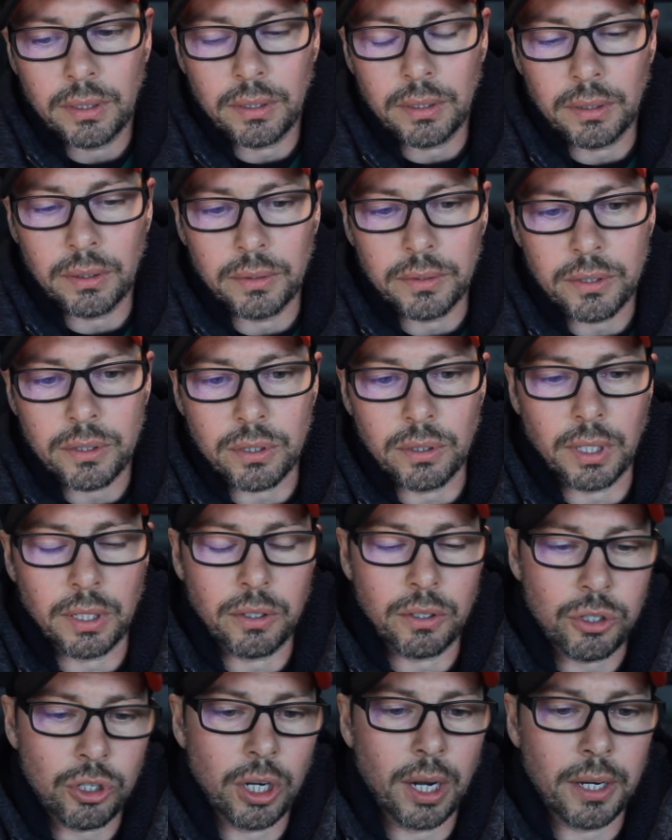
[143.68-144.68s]
You know, so
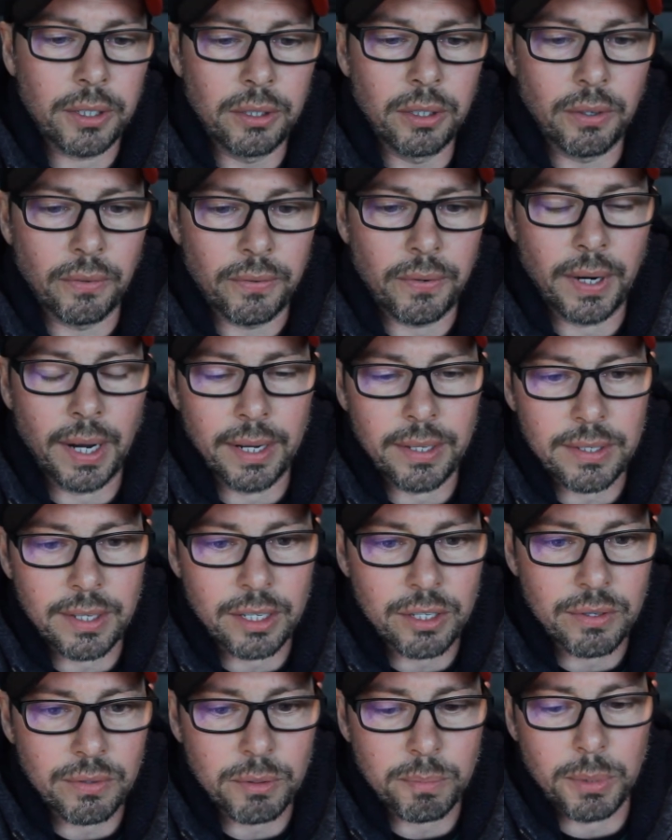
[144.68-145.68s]
that the Charter of
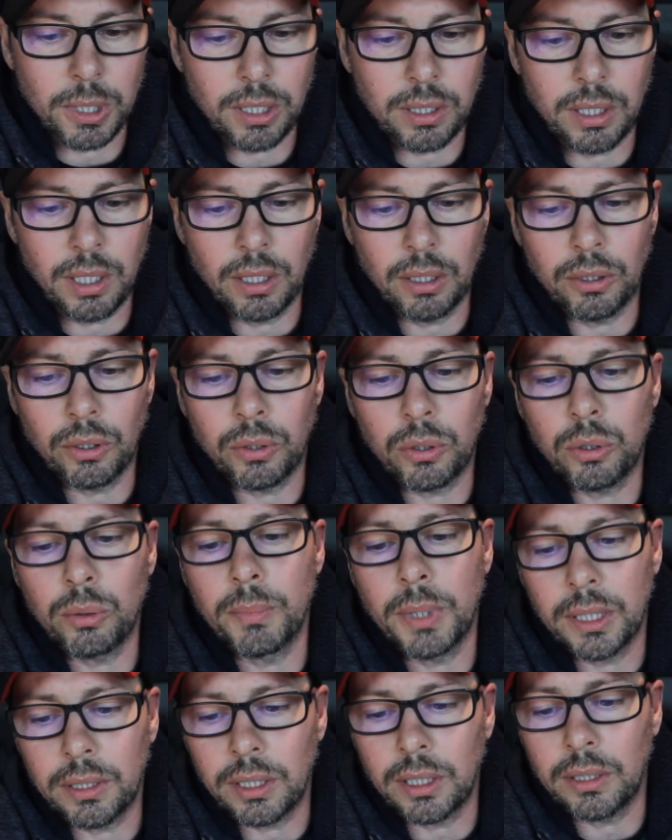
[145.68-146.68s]
Rights is speaking the
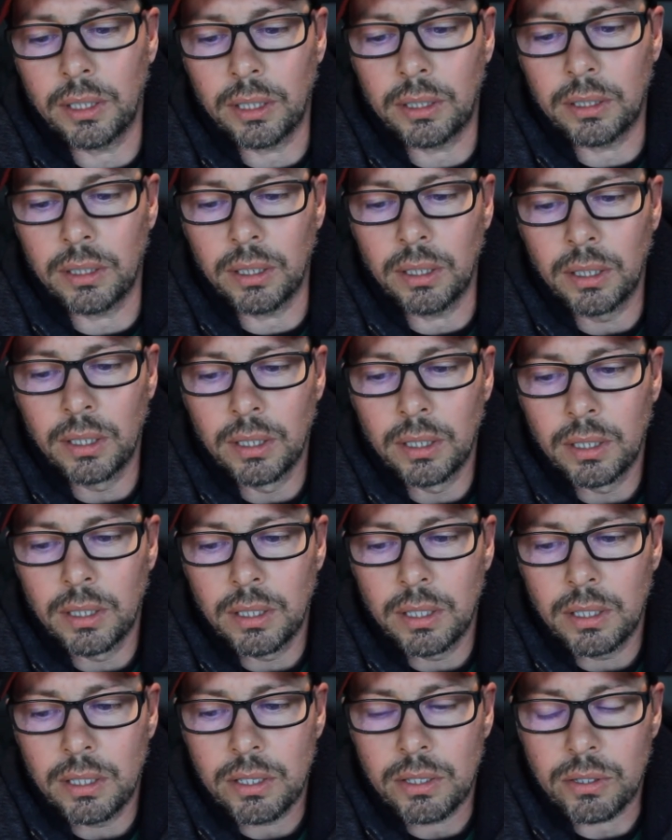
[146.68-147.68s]
human dignity.
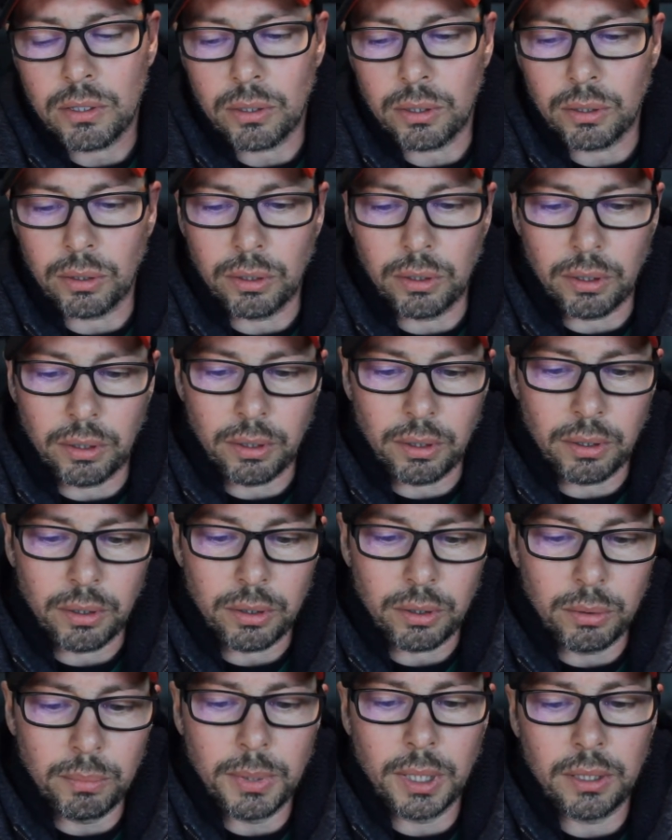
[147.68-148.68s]
So
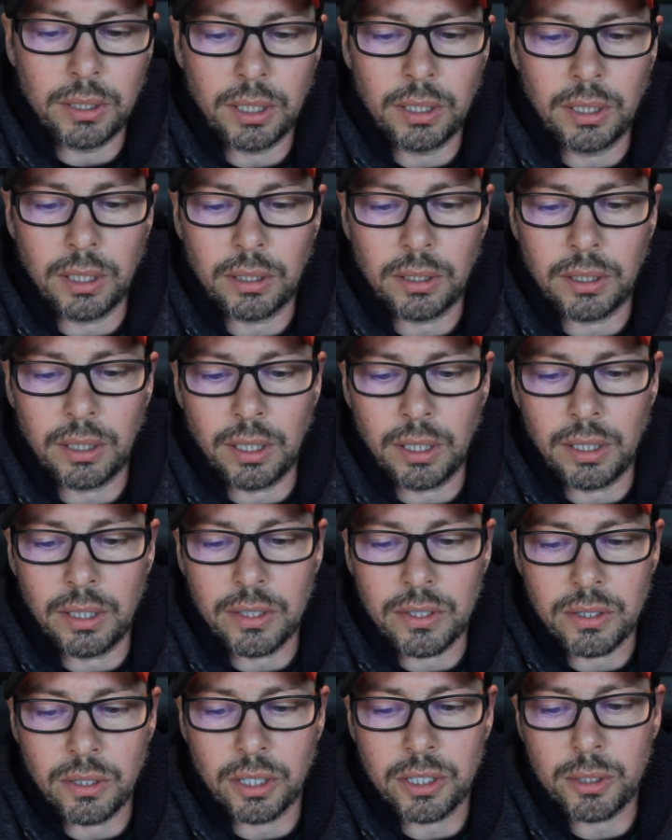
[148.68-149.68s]
the human
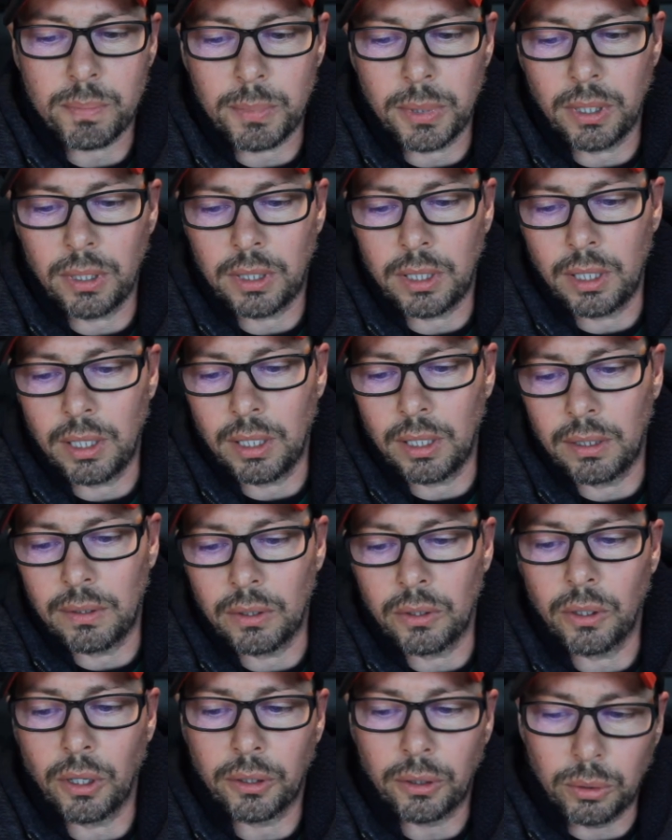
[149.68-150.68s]
dignity is not
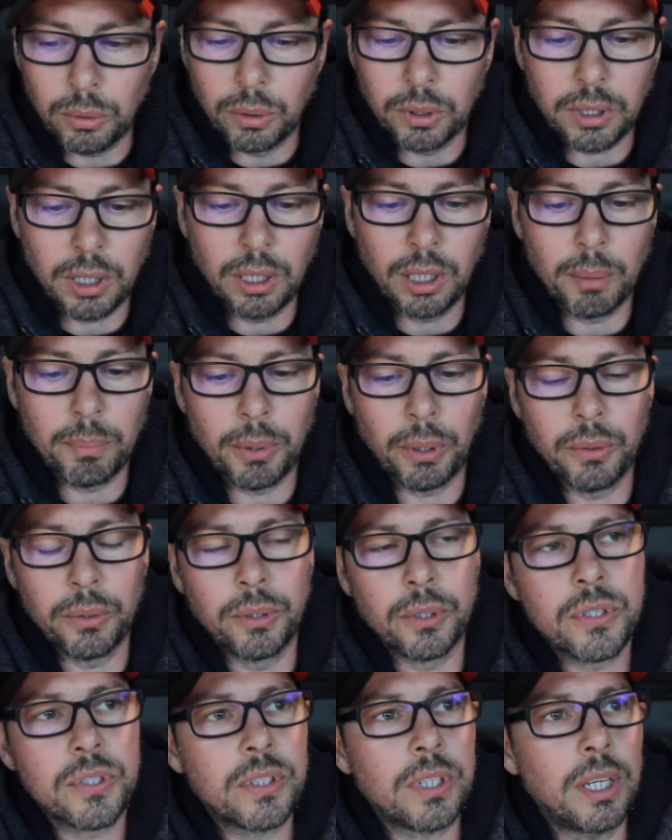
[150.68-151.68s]
speaking, not talking
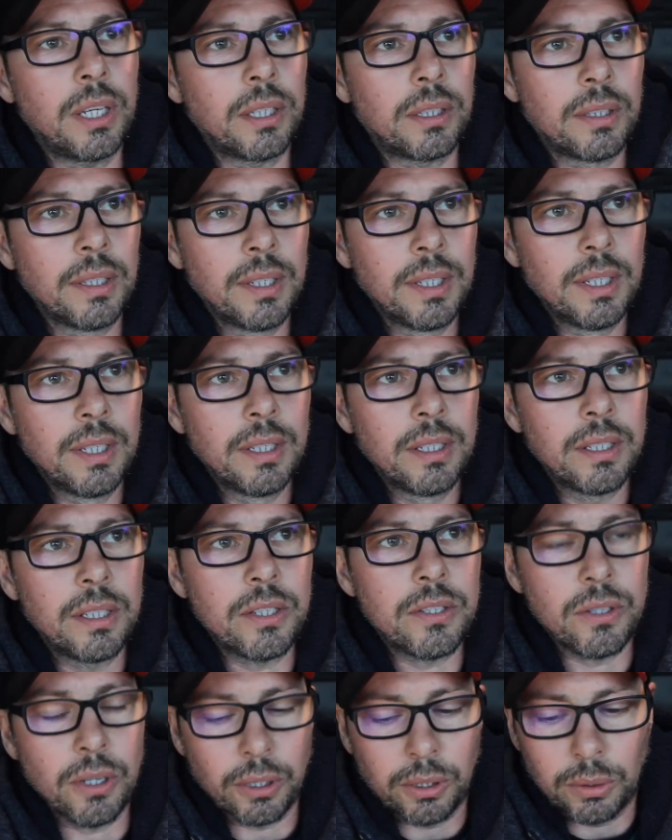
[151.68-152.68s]
about the state,
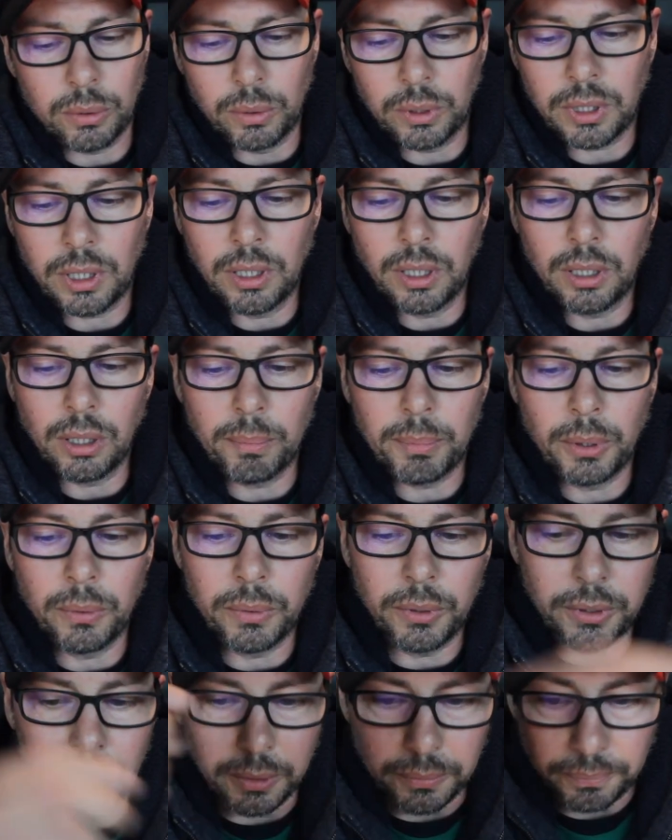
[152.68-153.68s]
is not talking
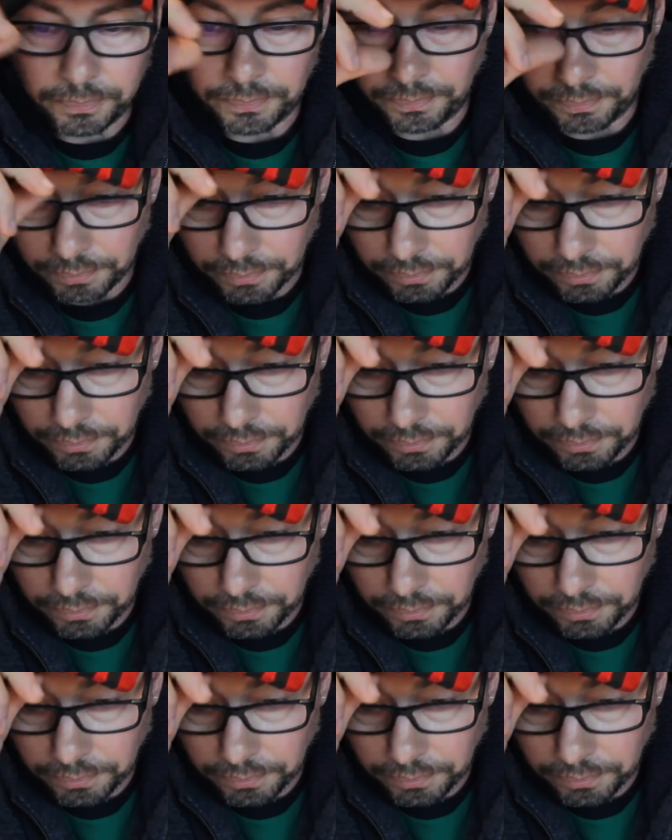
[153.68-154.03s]
about the